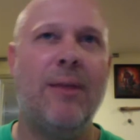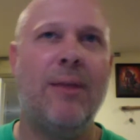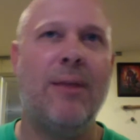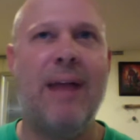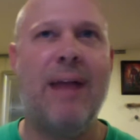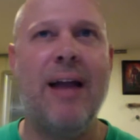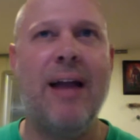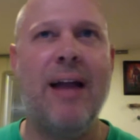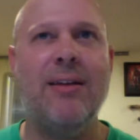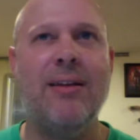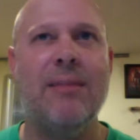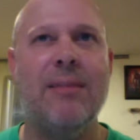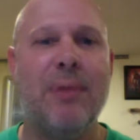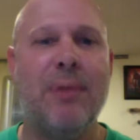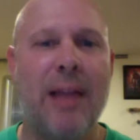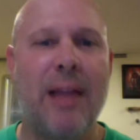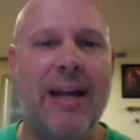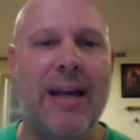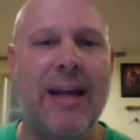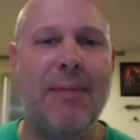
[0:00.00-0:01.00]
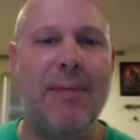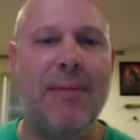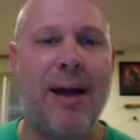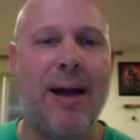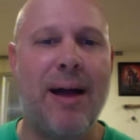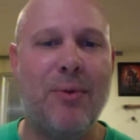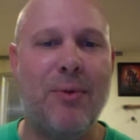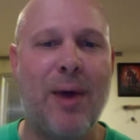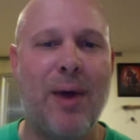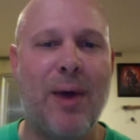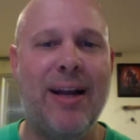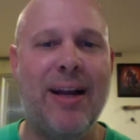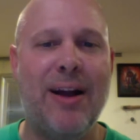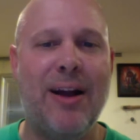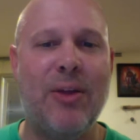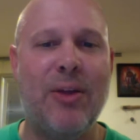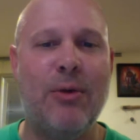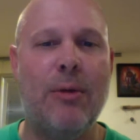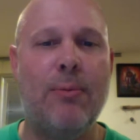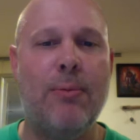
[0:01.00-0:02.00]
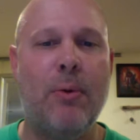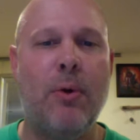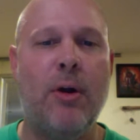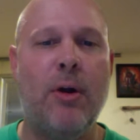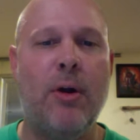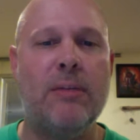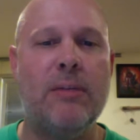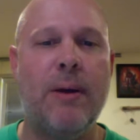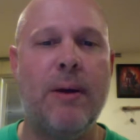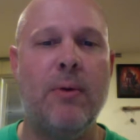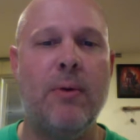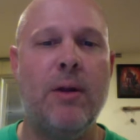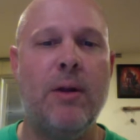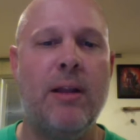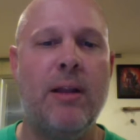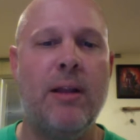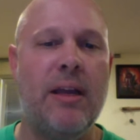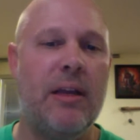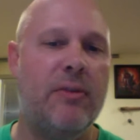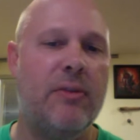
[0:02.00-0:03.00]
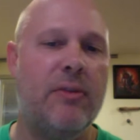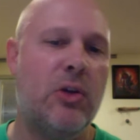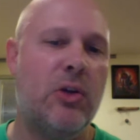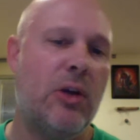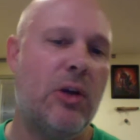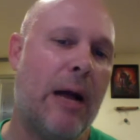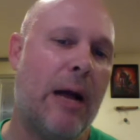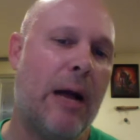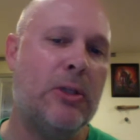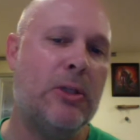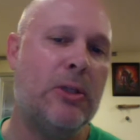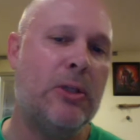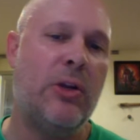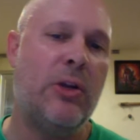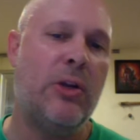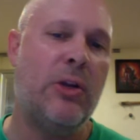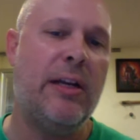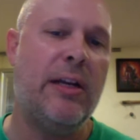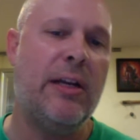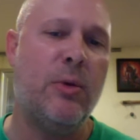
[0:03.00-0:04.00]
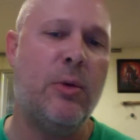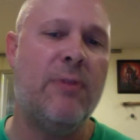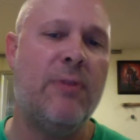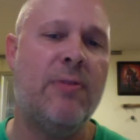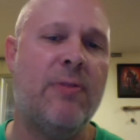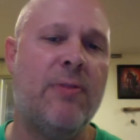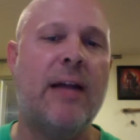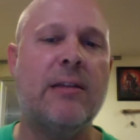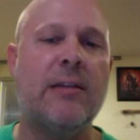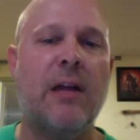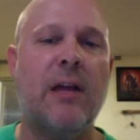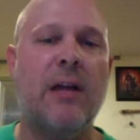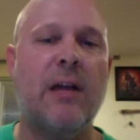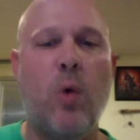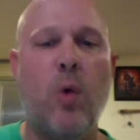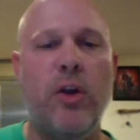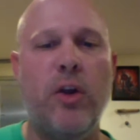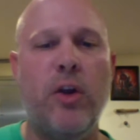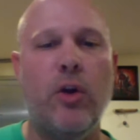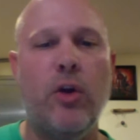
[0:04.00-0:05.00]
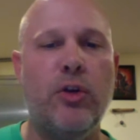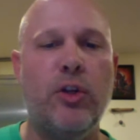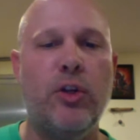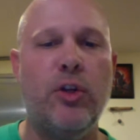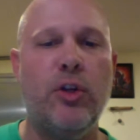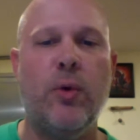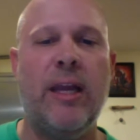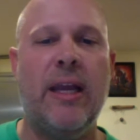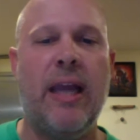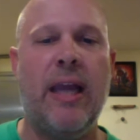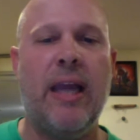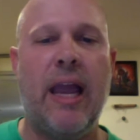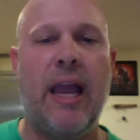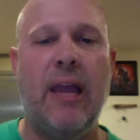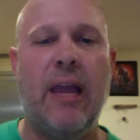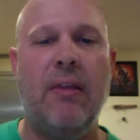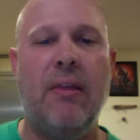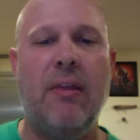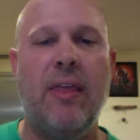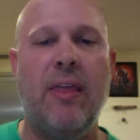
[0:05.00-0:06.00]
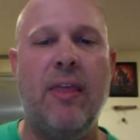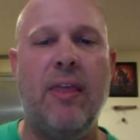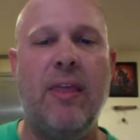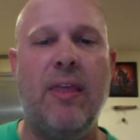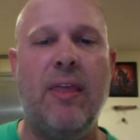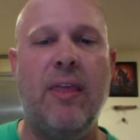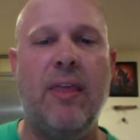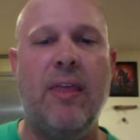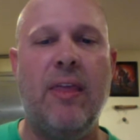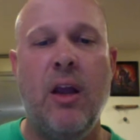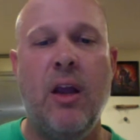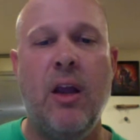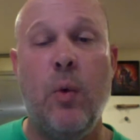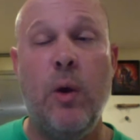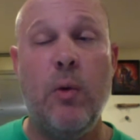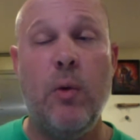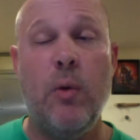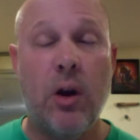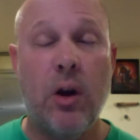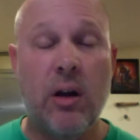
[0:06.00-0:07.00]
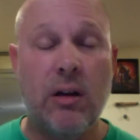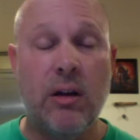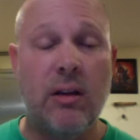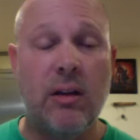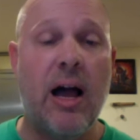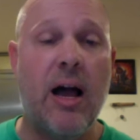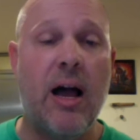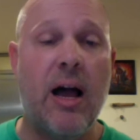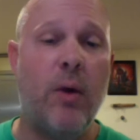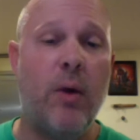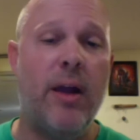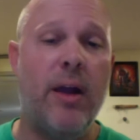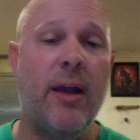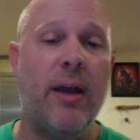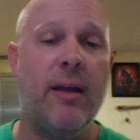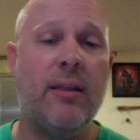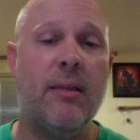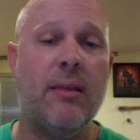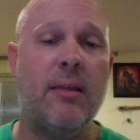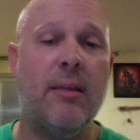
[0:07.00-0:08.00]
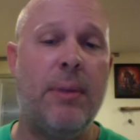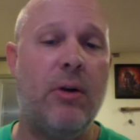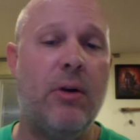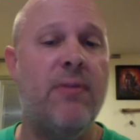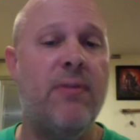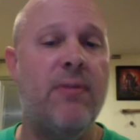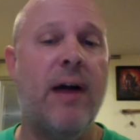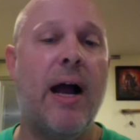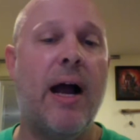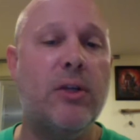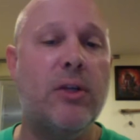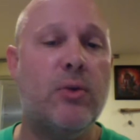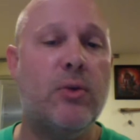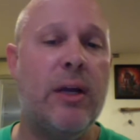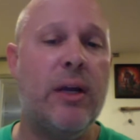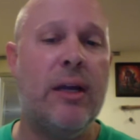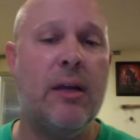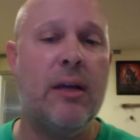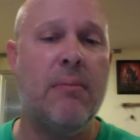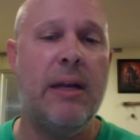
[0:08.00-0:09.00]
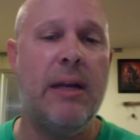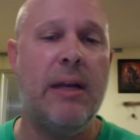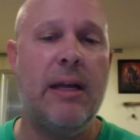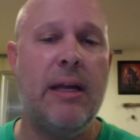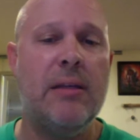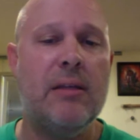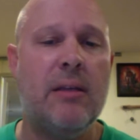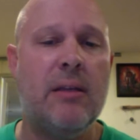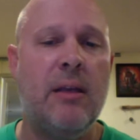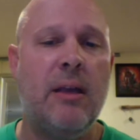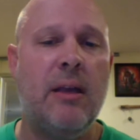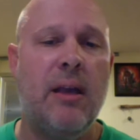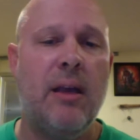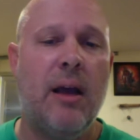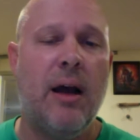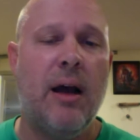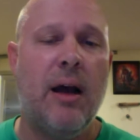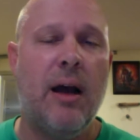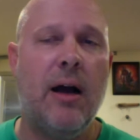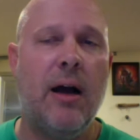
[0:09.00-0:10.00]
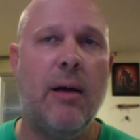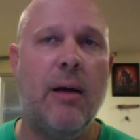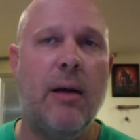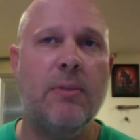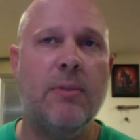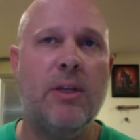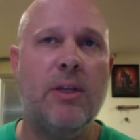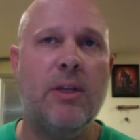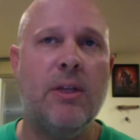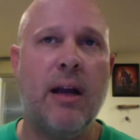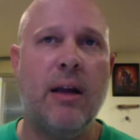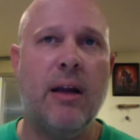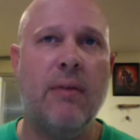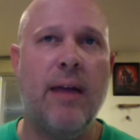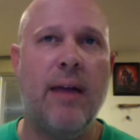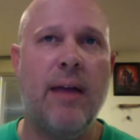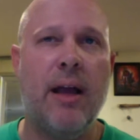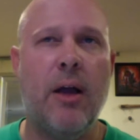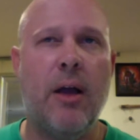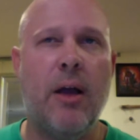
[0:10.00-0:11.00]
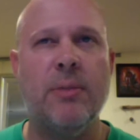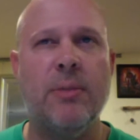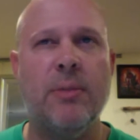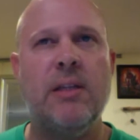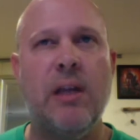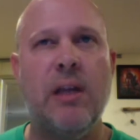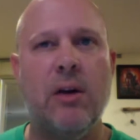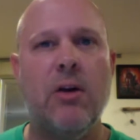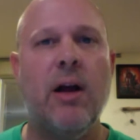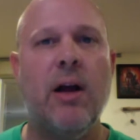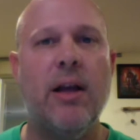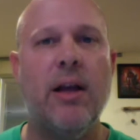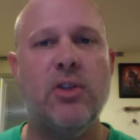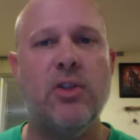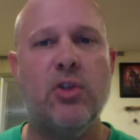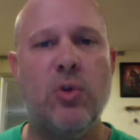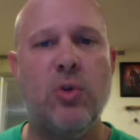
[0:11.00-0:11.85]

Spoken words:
could complain about writing all the reports, but really it gives you an opportunity to reflect on what you're doing. And then we work a lot with peer advisory committees to kind of help steer